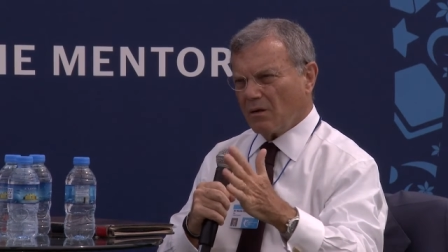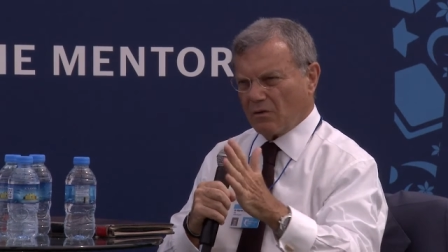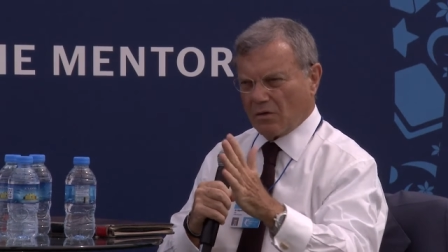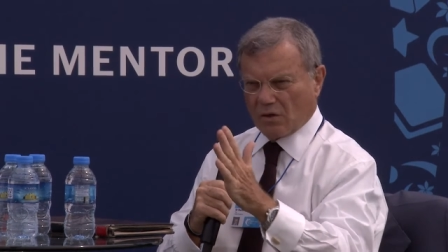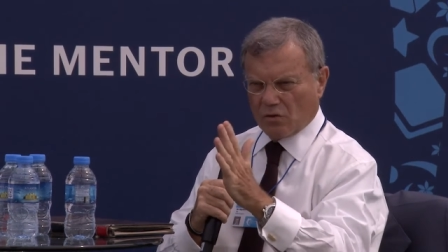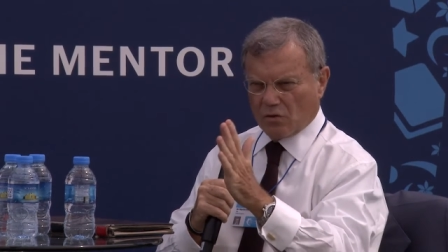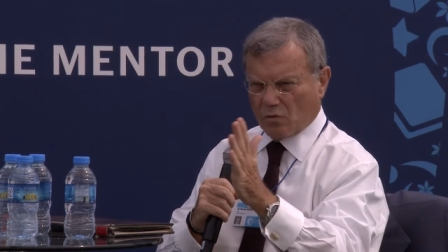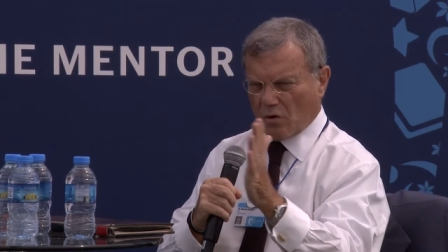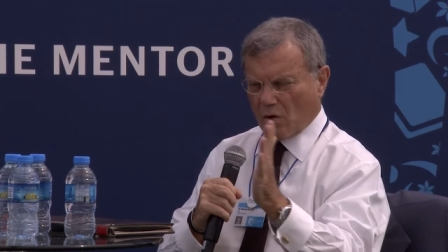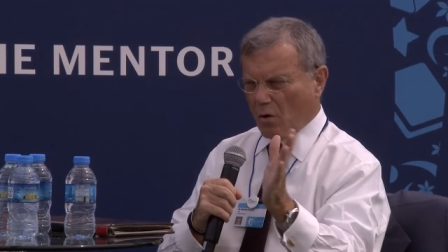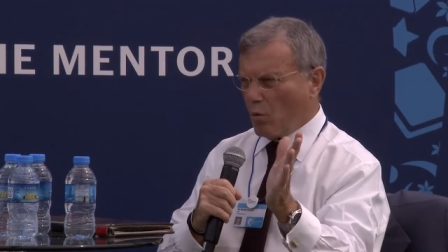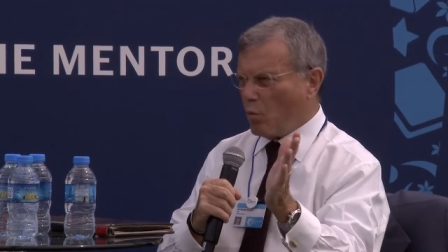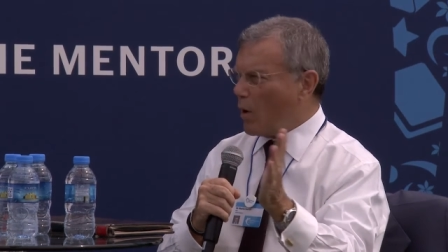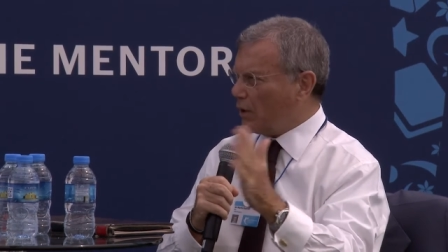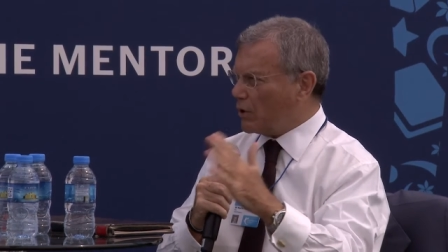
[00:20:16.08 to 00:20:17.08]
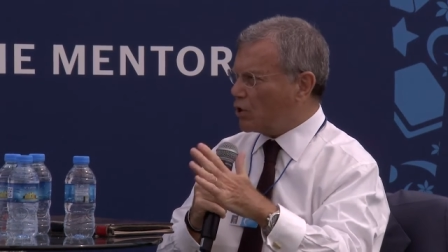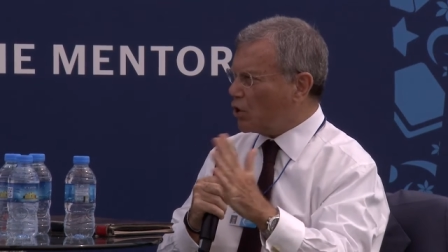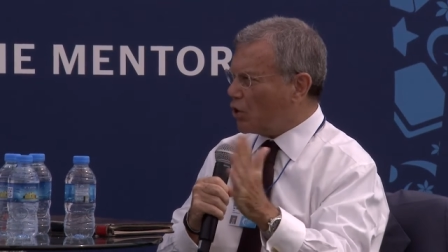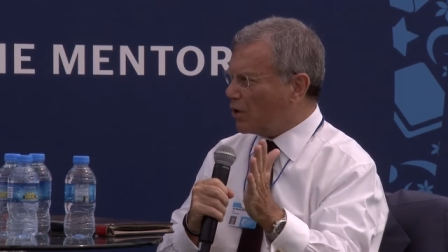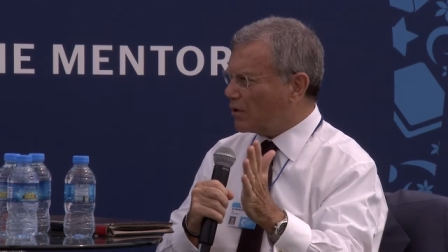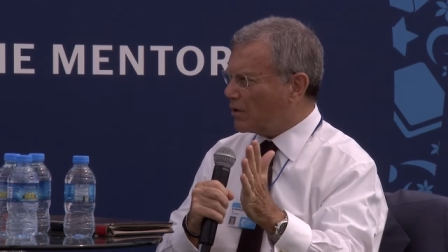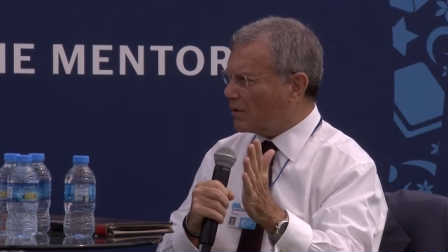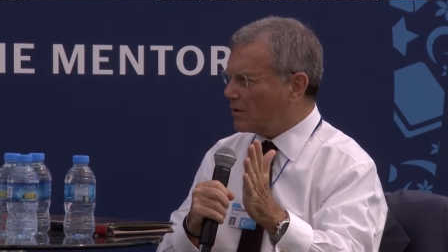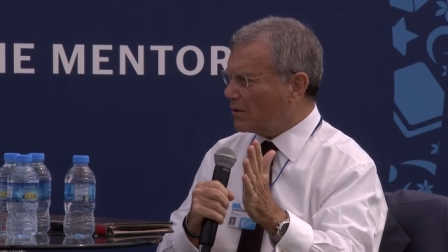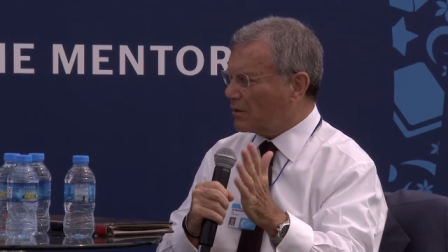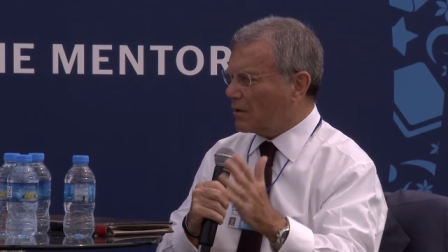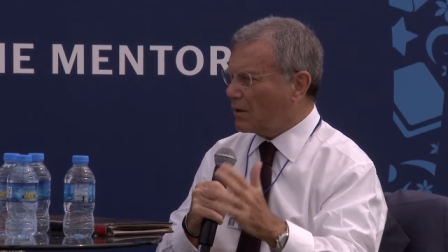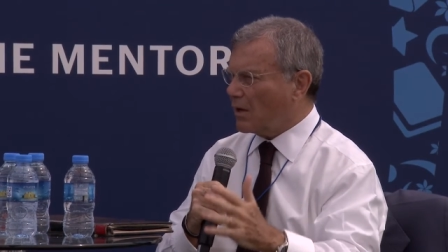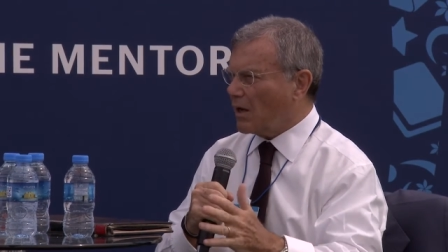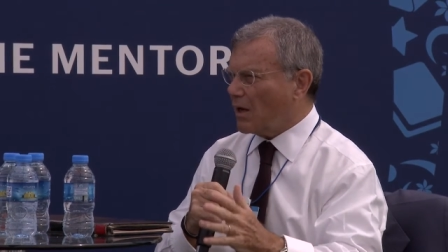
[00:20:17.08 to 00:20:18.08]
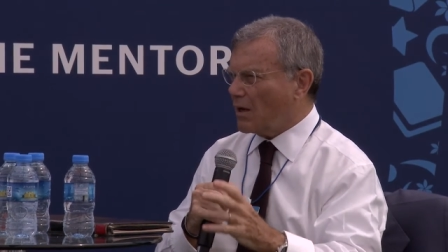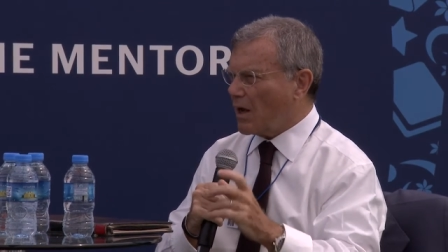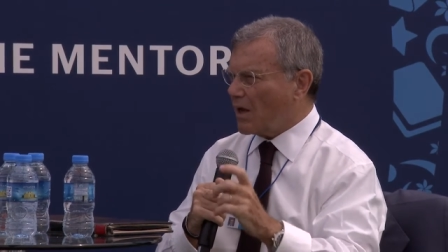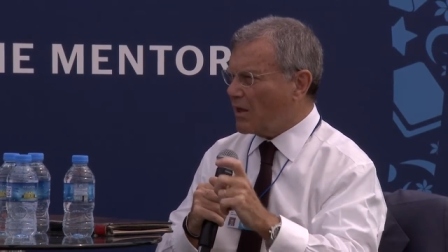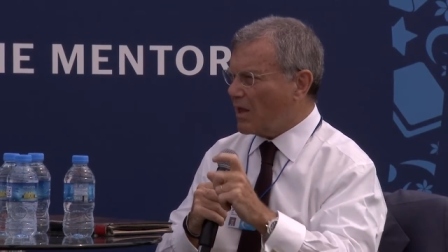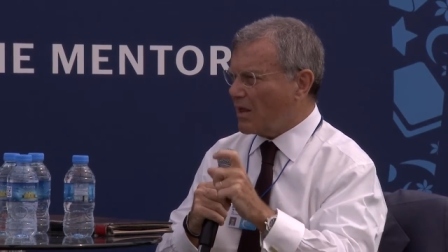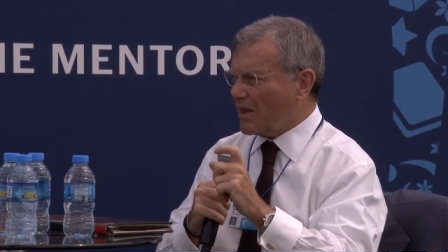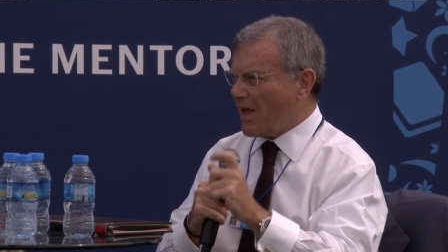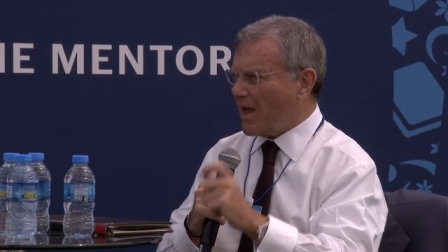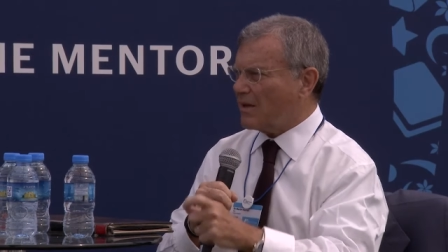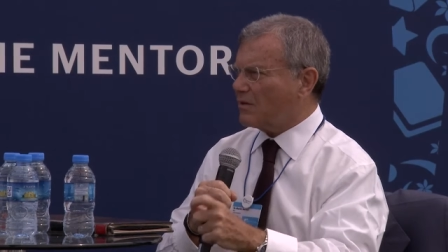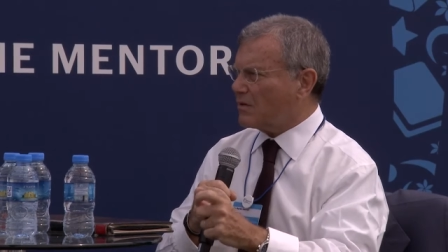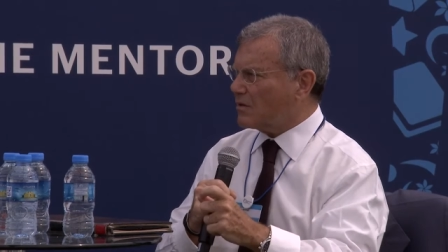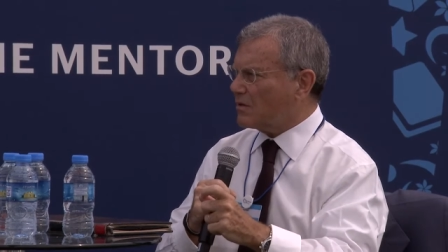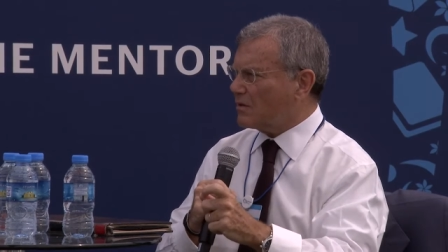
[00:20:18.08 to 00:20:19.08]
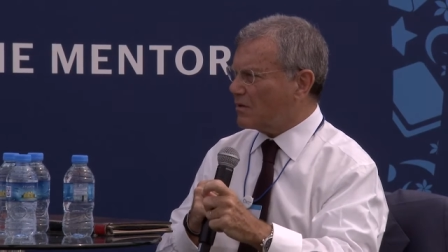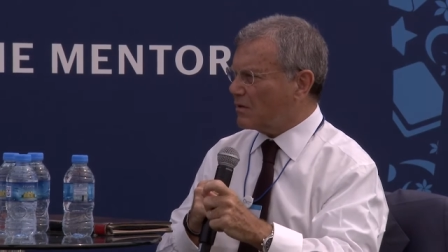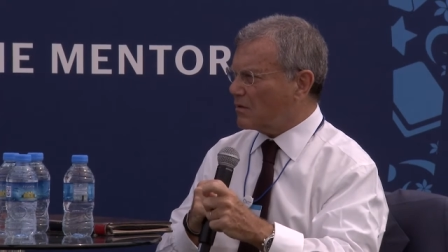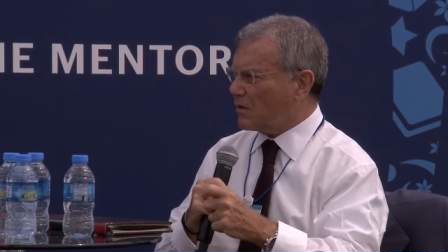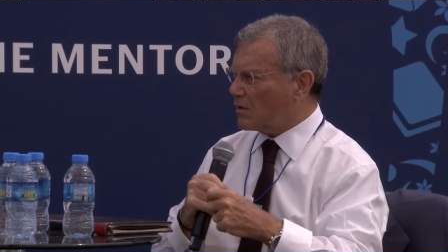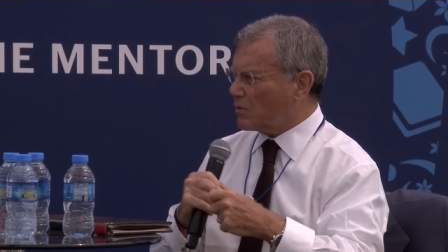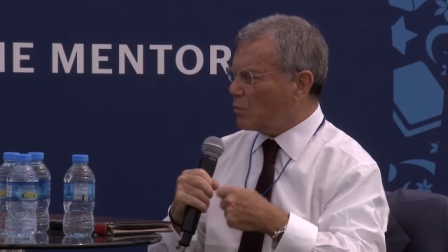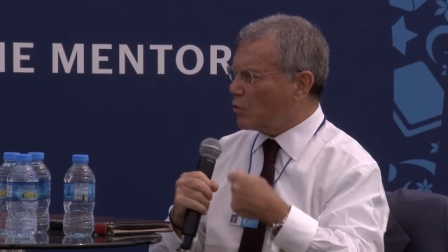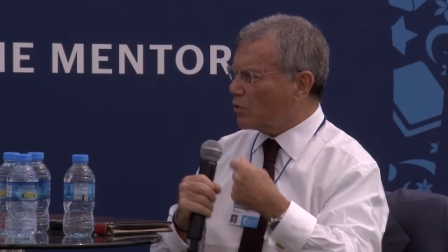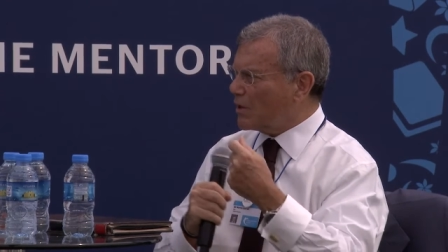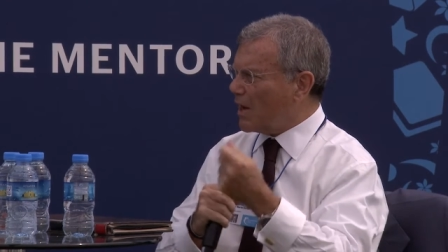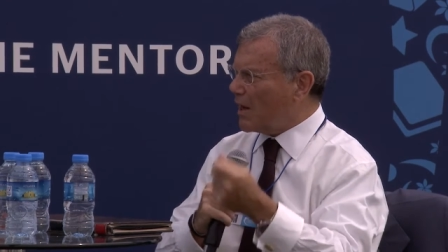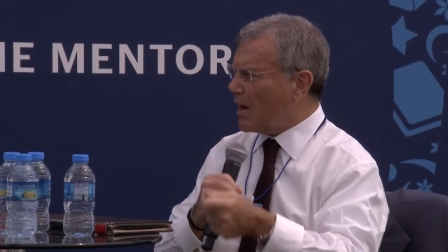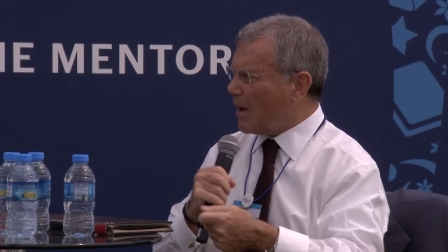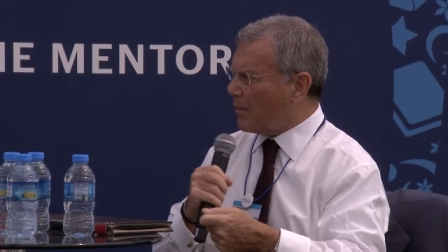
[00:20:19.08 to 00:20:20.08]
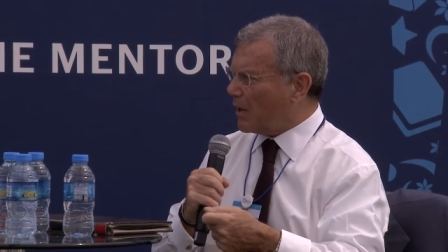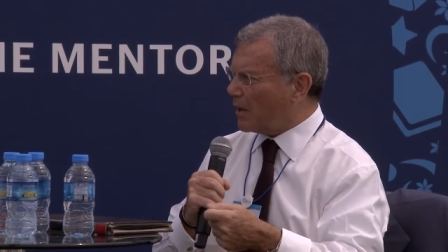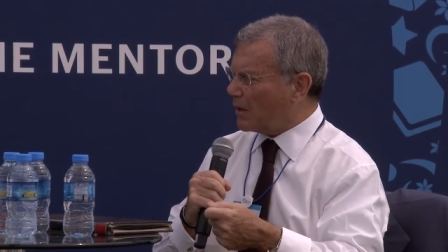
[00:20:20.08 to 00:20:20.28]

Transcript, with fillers: just a one shot. And I think that's, so it's more dynamic.